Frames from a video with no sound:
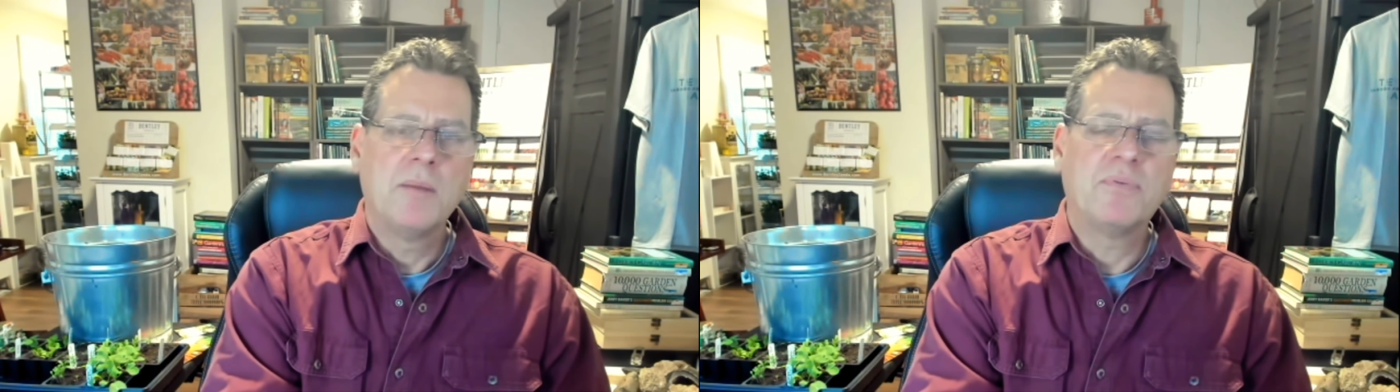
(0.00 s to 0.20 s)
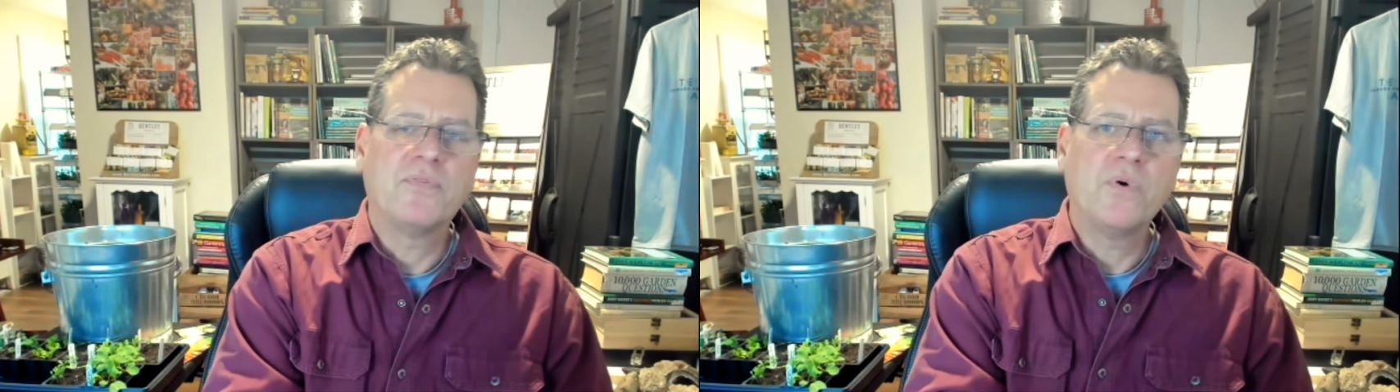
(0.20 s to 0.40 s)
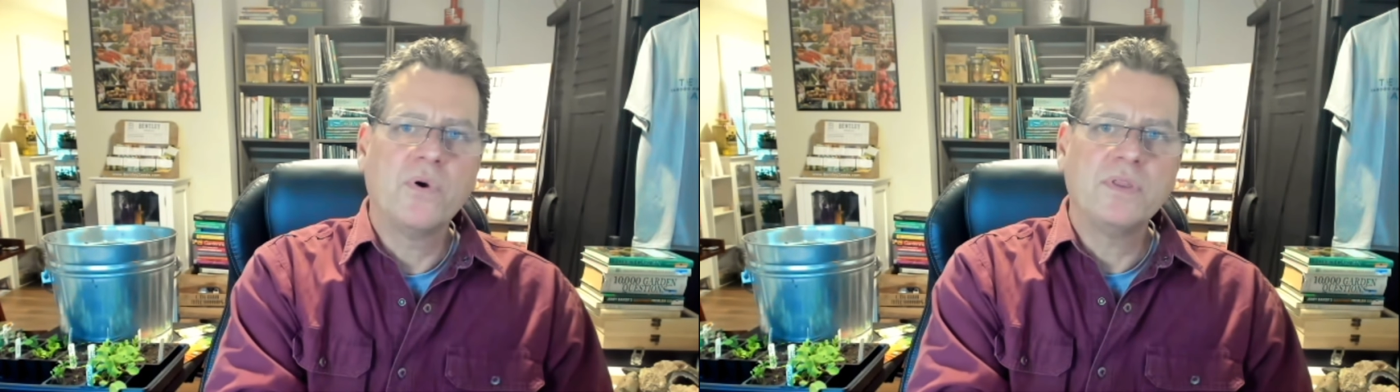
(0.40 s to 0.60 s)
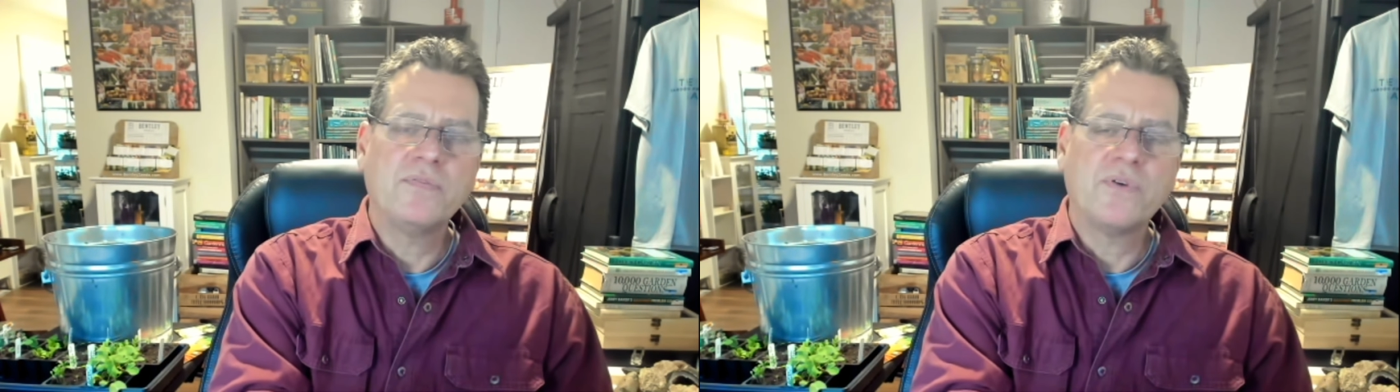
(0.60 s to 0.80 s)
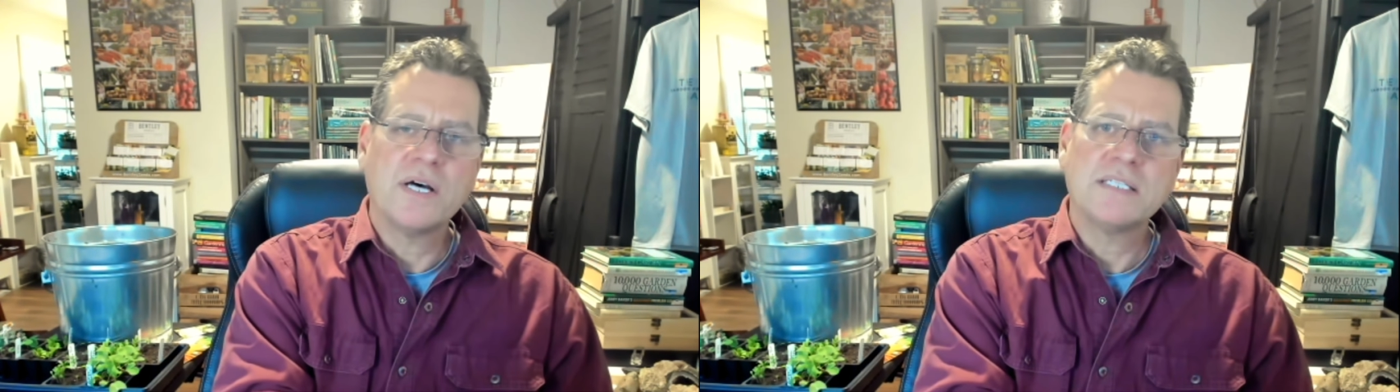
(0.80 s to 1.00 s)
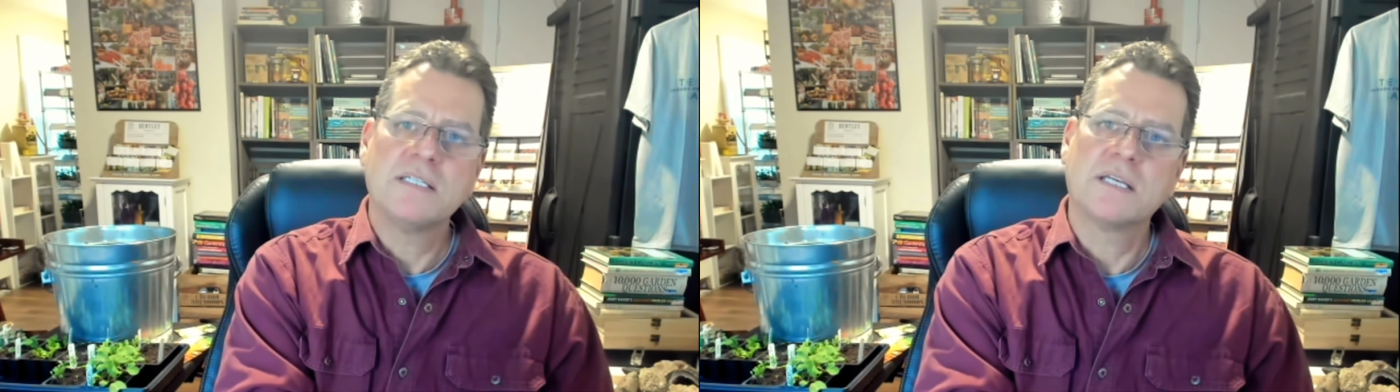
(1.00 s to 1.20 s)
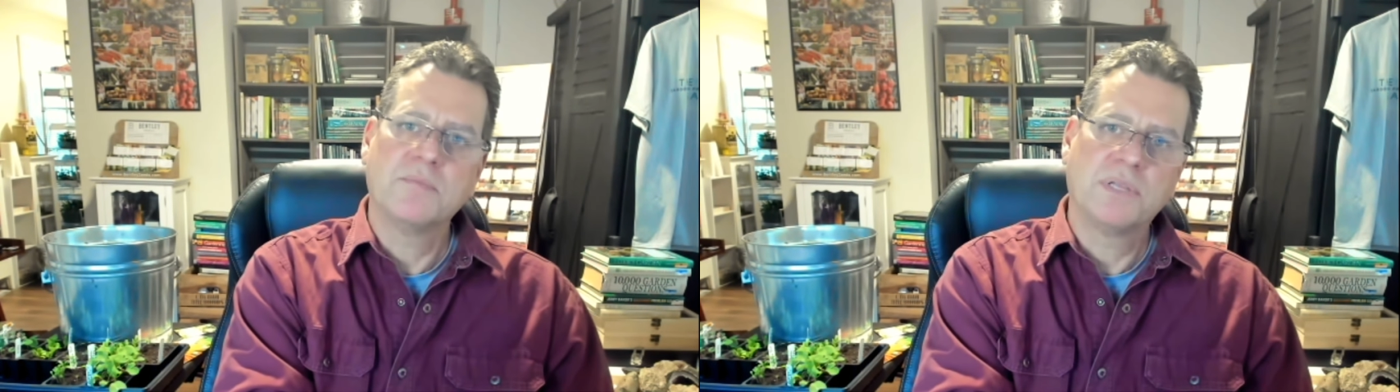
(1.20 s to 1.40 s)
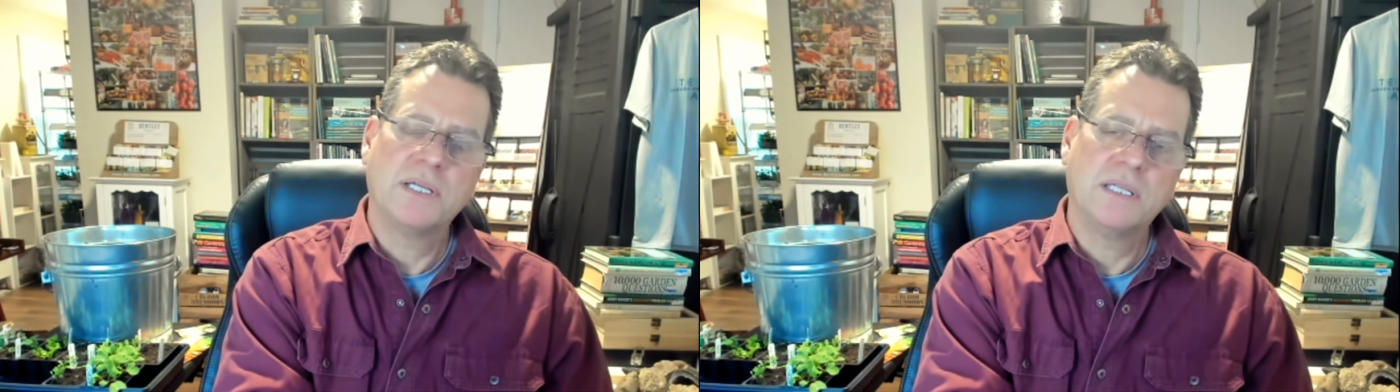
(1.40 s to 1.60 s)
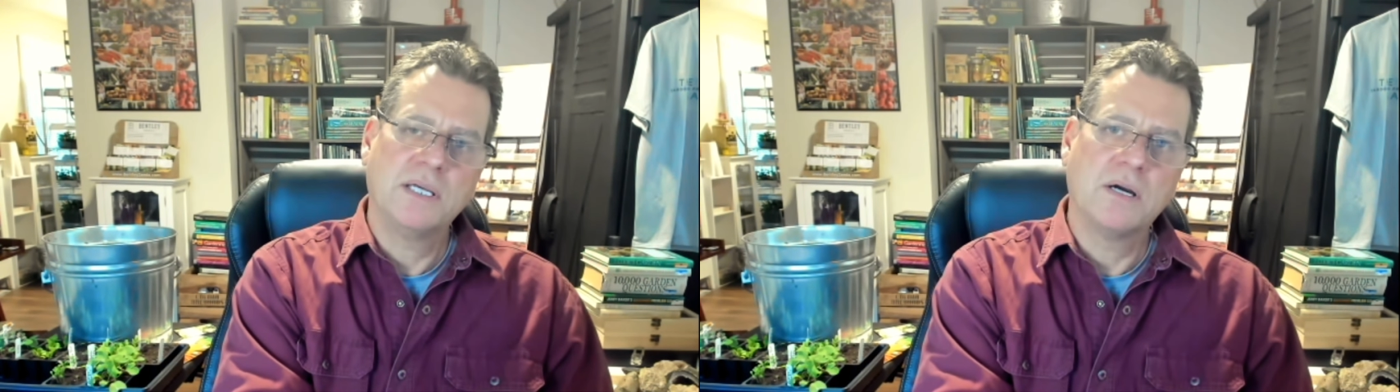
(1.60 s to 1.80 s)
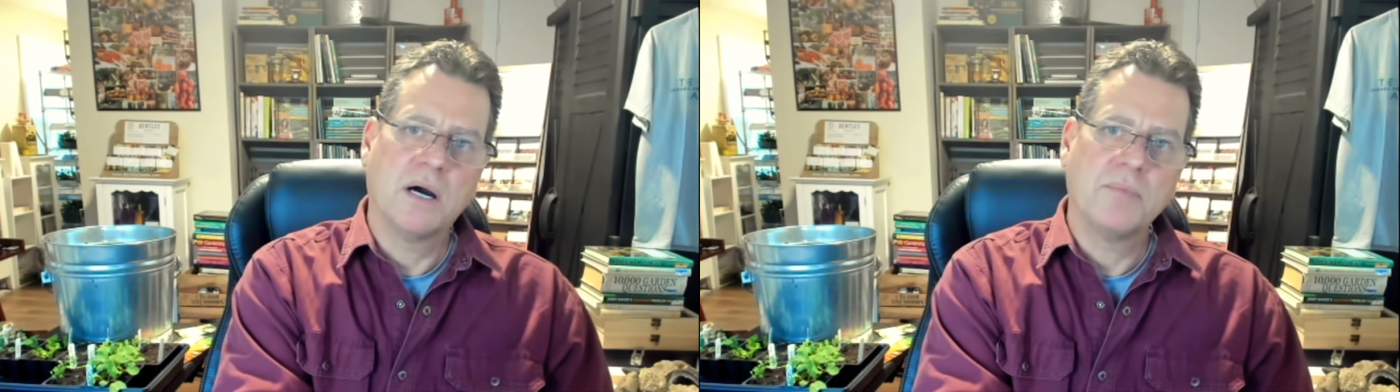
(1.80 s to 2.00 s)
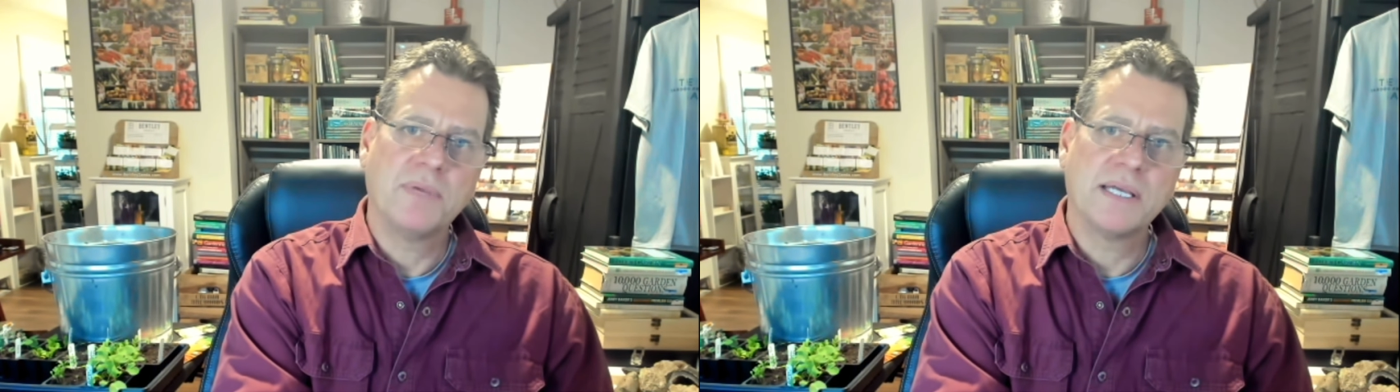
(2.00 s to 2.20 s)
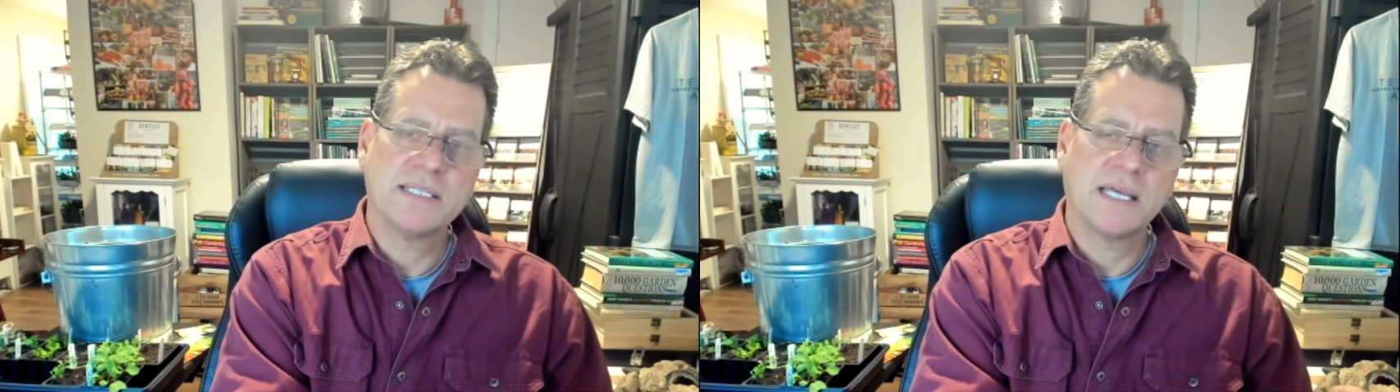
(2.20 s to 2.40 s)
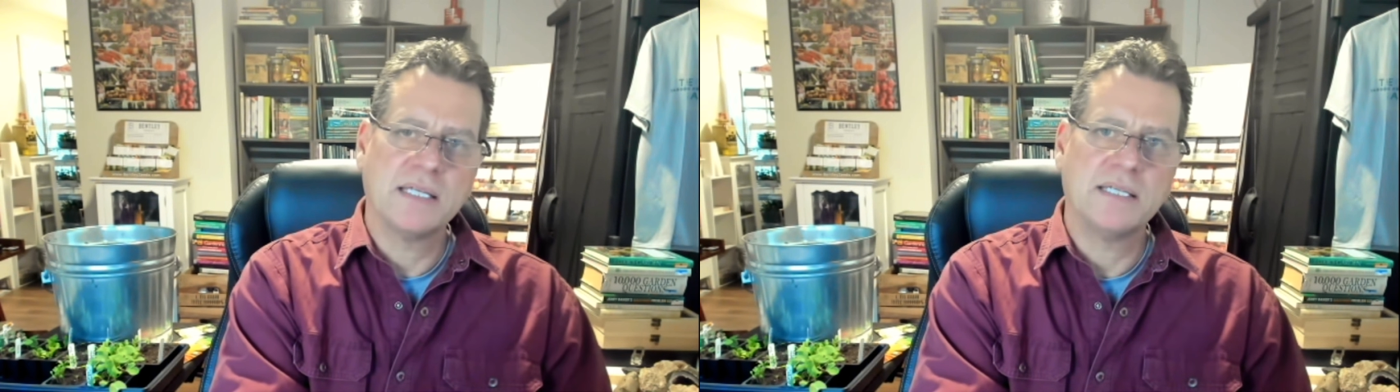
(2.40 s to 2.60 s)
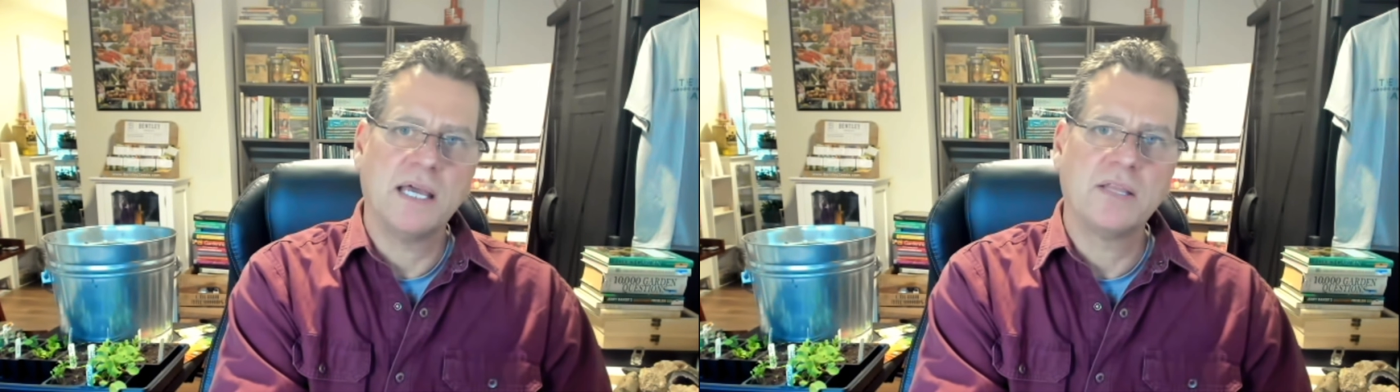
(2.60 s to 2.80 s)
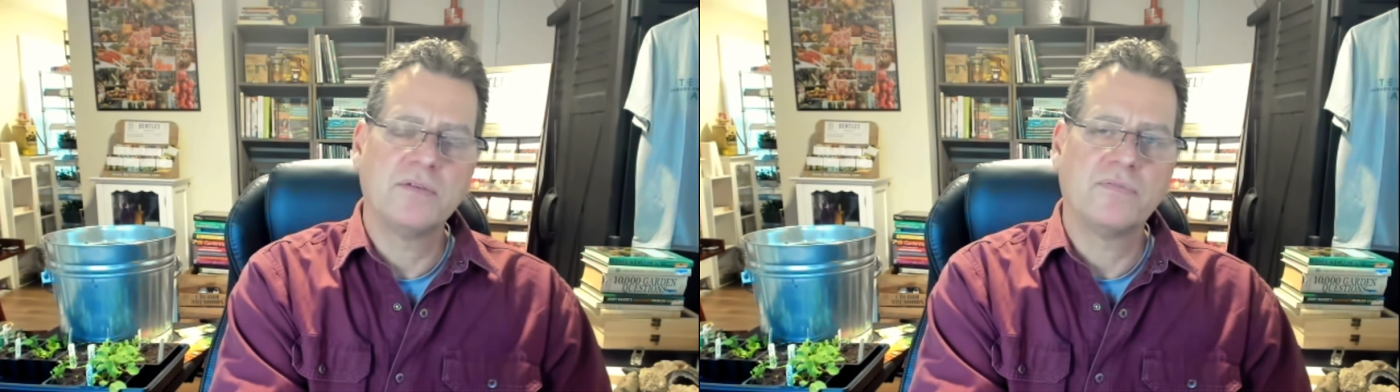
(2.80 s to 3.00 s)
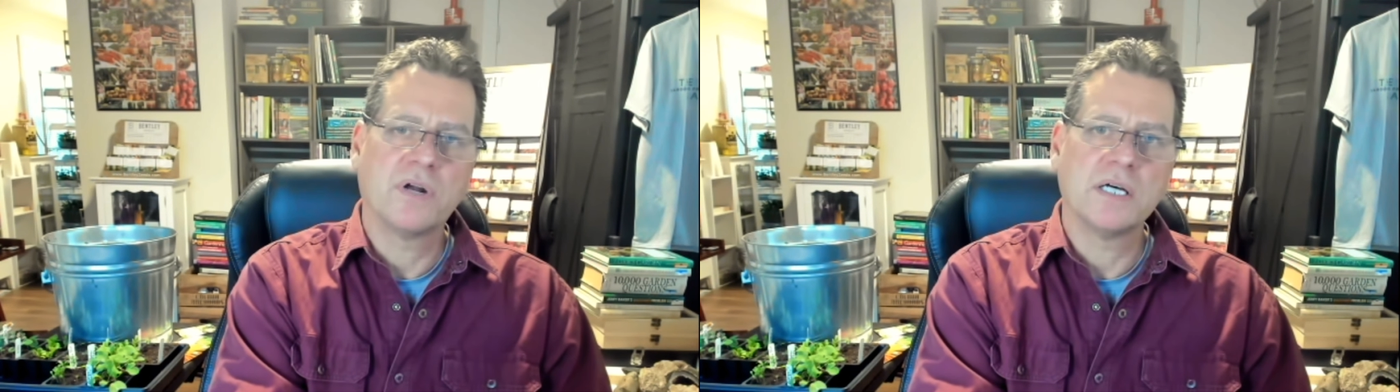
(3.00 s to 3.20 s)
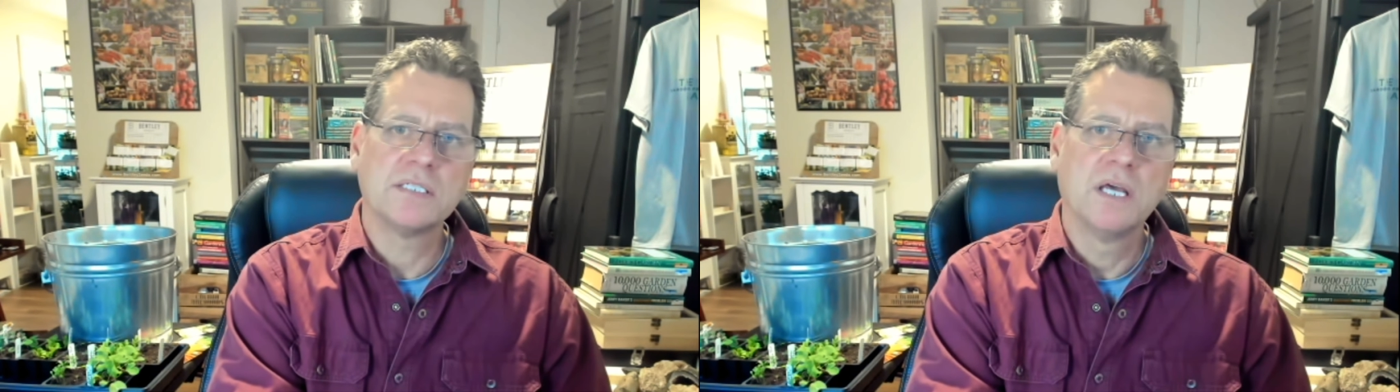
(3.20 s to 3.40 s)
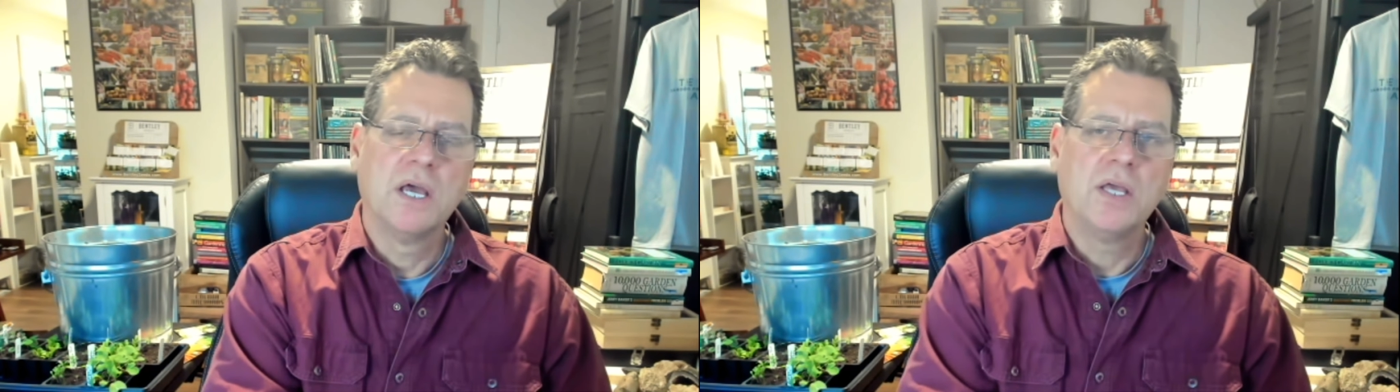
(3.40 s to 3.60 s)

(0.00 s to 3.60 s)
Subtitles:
before the frost is completely gone, because it can take the frost.